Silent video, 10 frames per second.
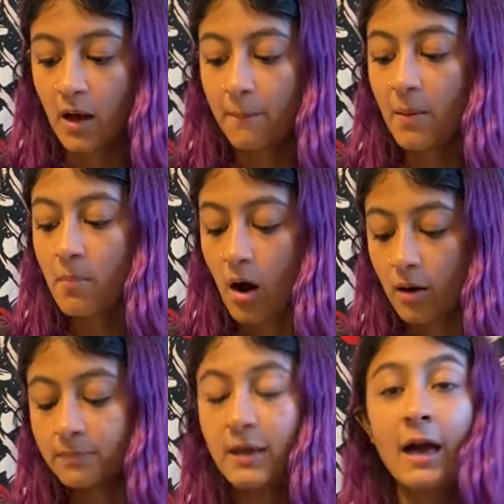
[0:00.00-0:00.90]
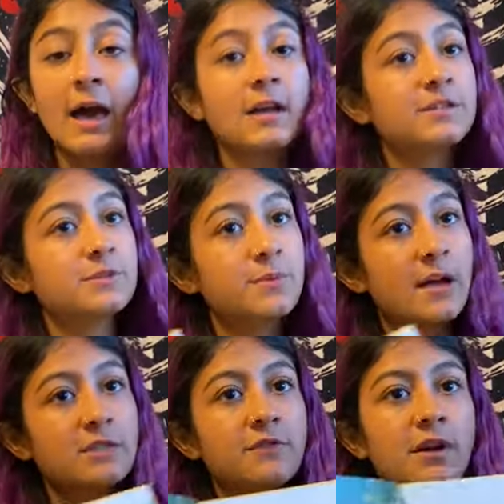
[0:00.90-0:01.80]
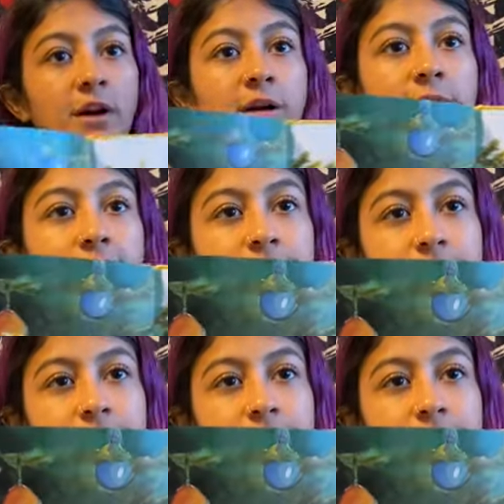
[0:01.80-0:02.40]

But Mom had a surprise for her.